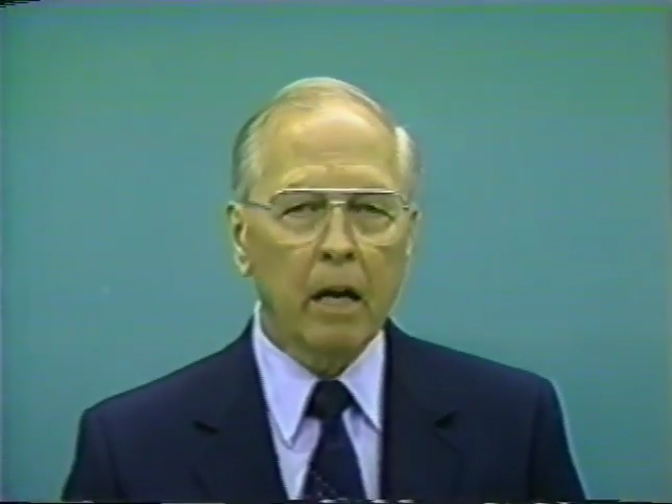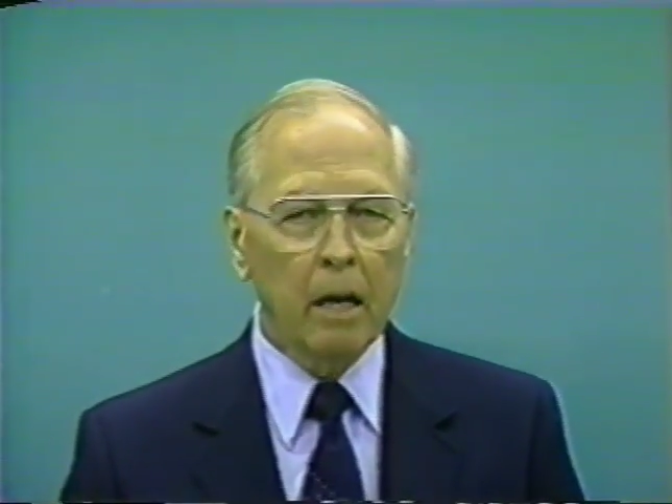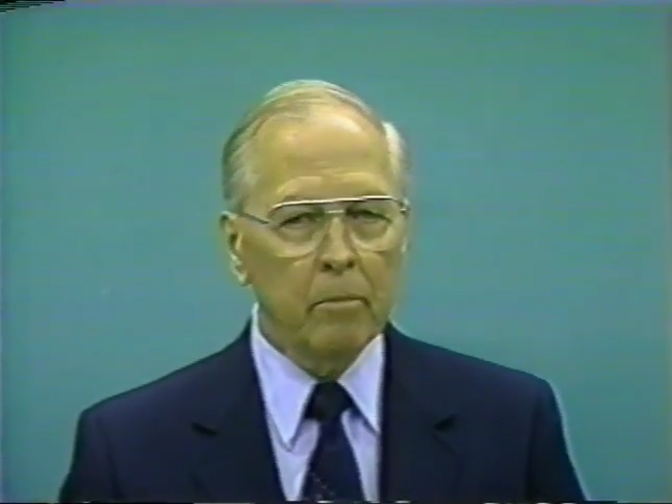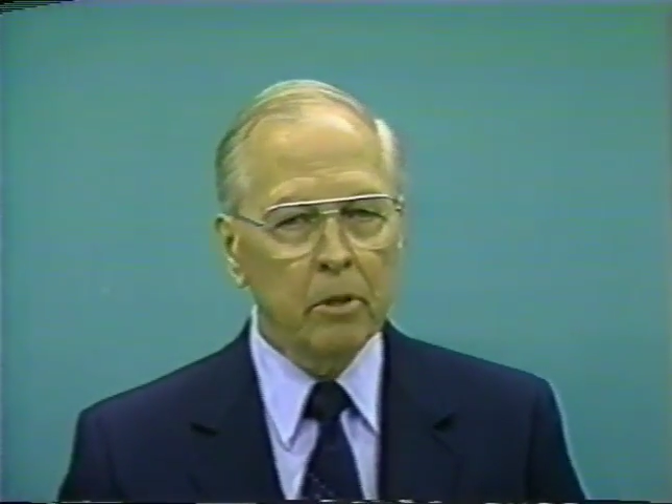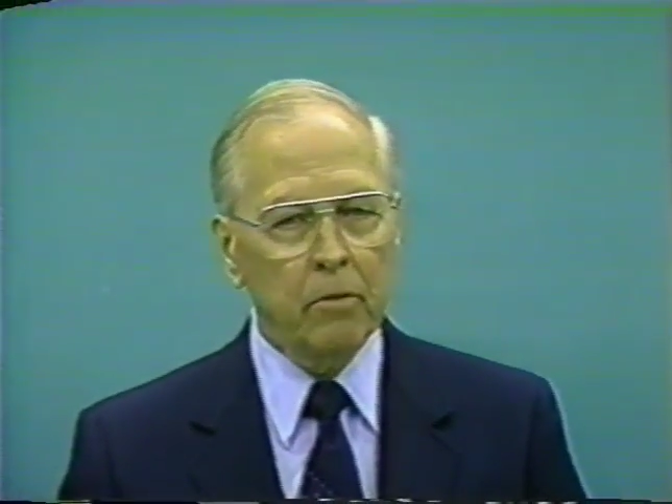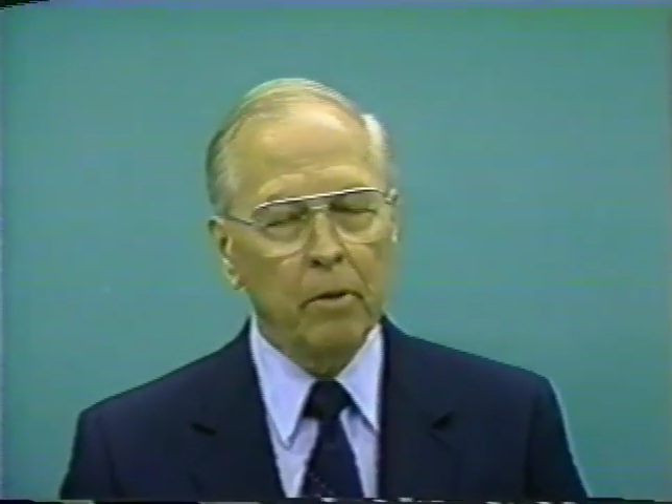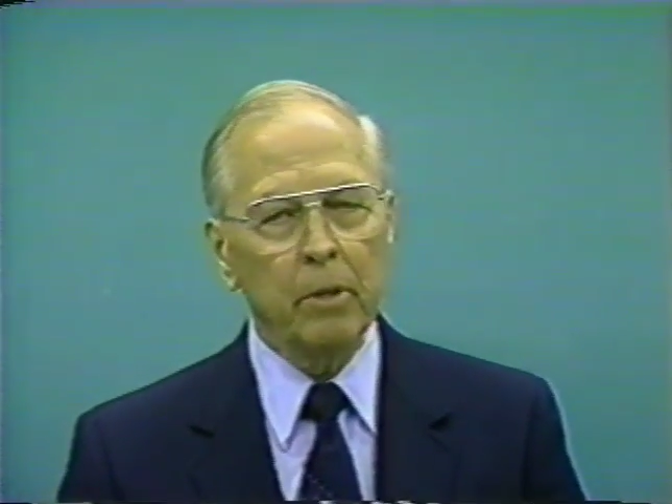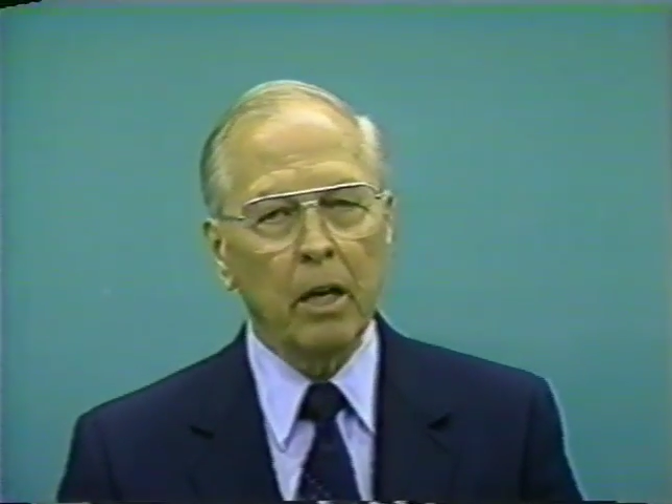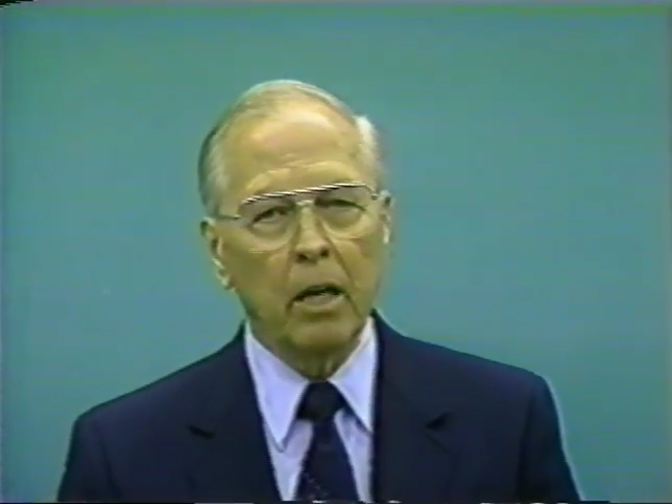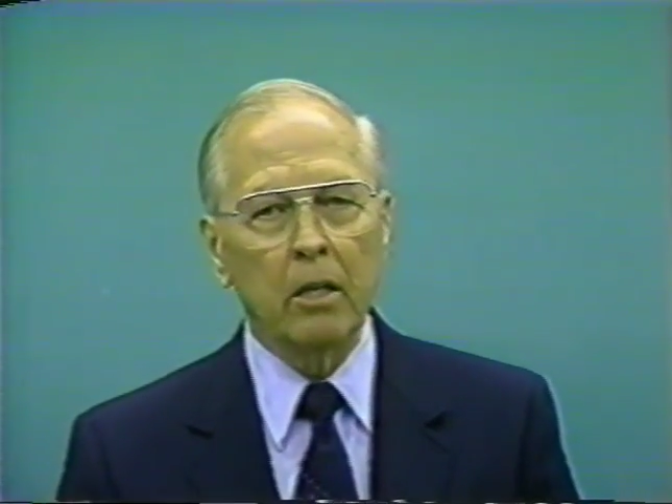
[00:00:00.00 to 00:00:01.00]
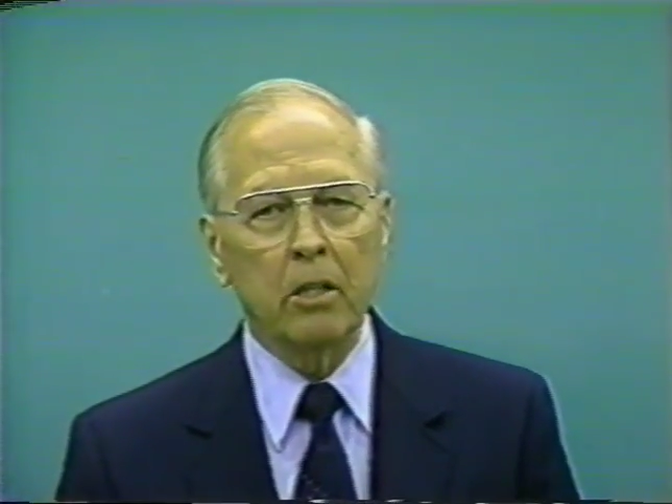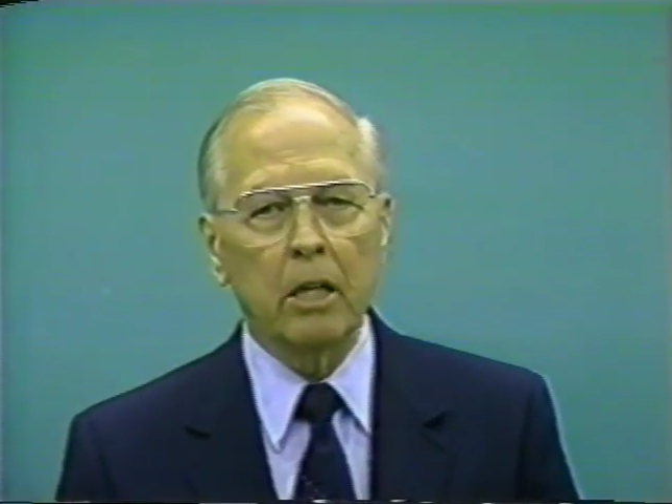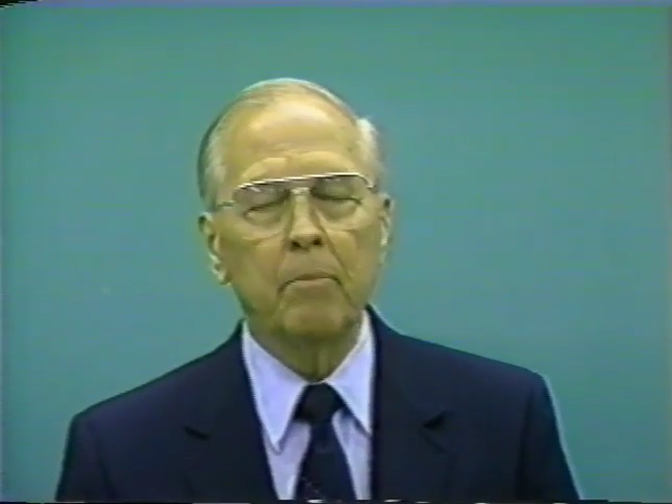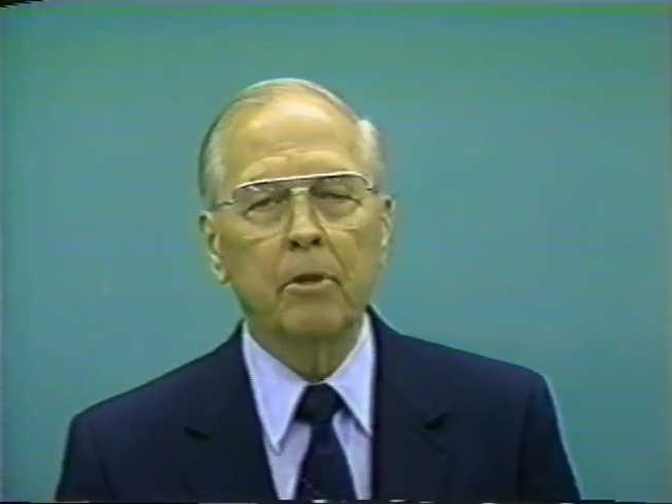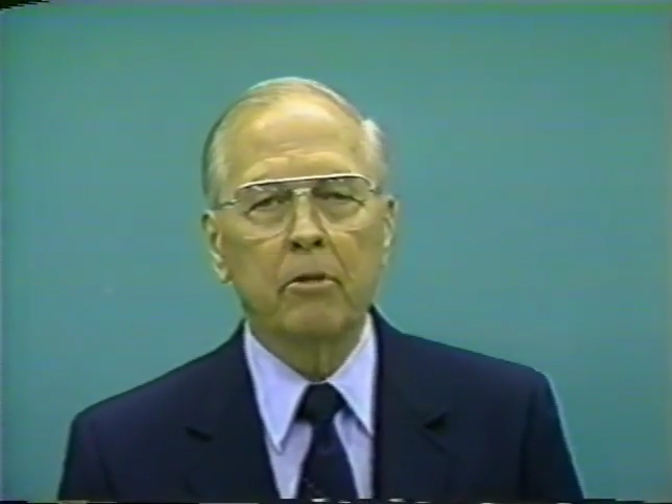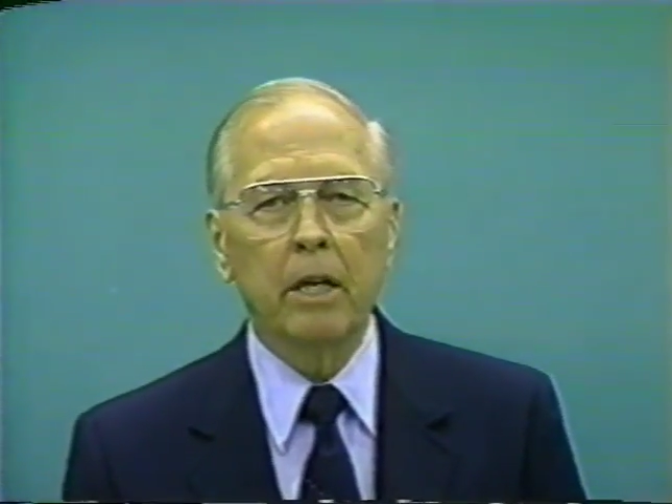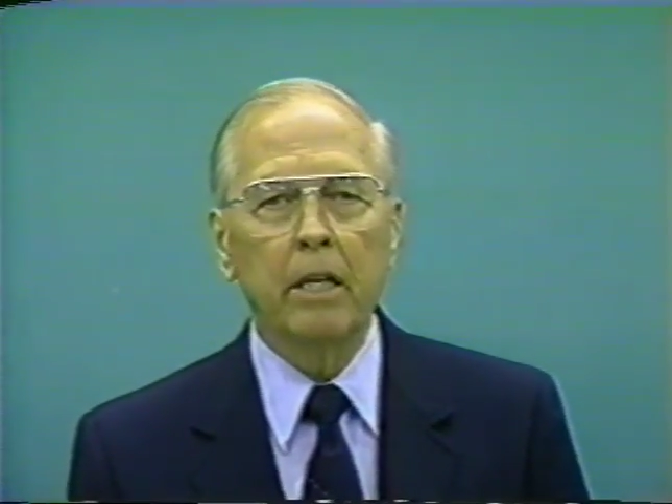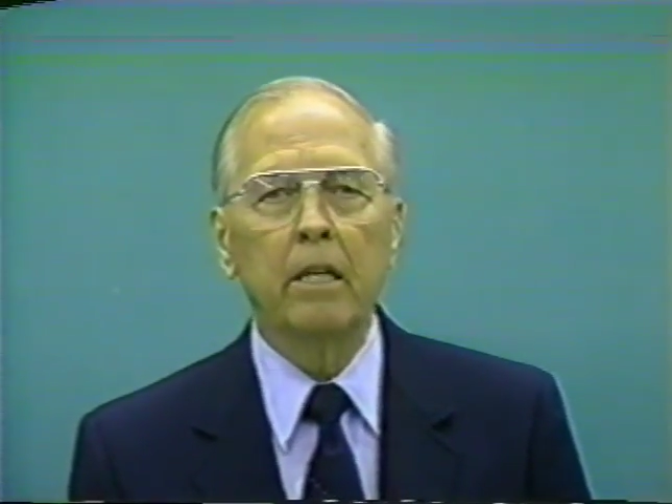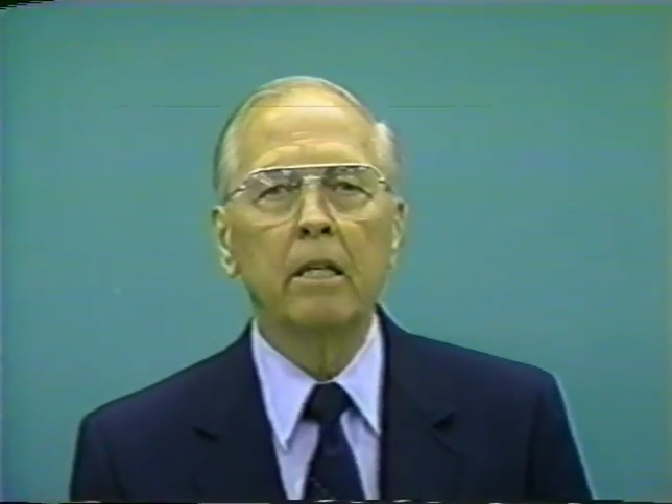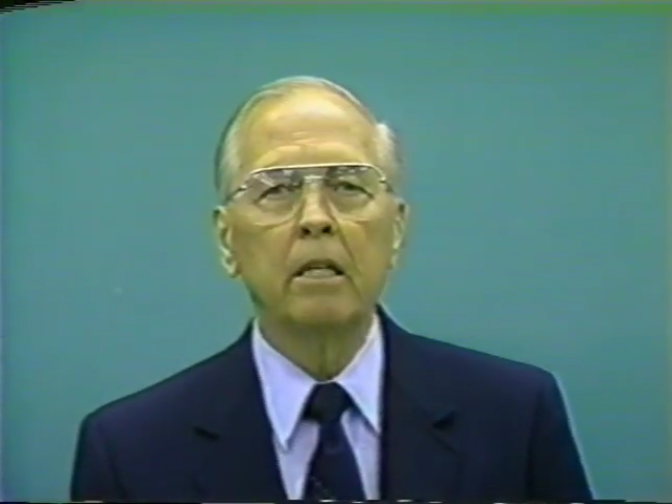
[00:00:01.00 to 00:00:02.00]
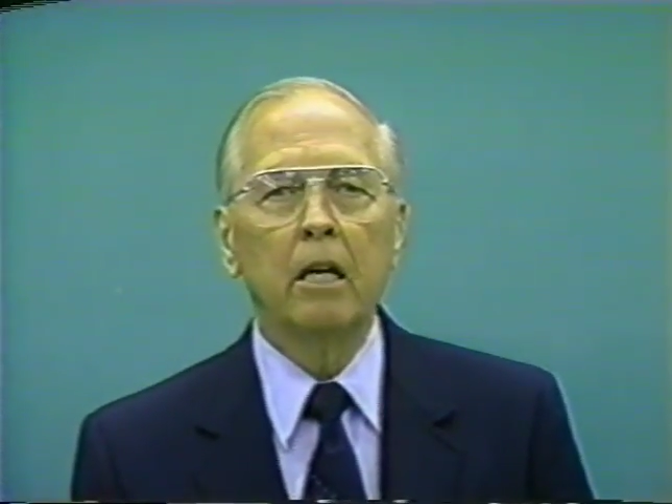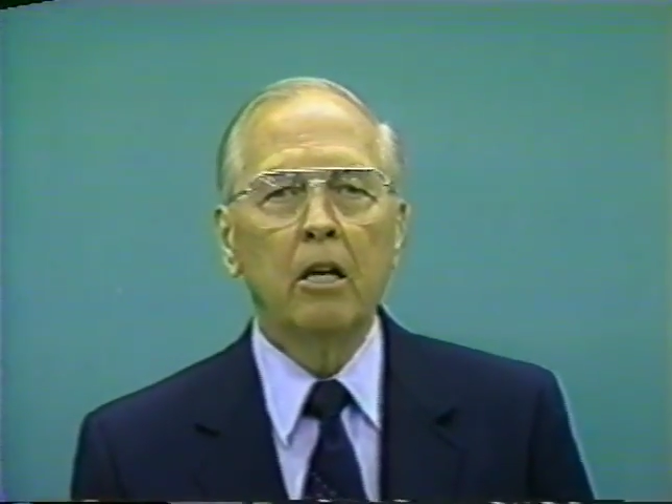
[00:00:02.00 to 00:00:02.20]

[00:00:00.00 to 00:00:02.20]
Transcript: comes from the lungs up the trachea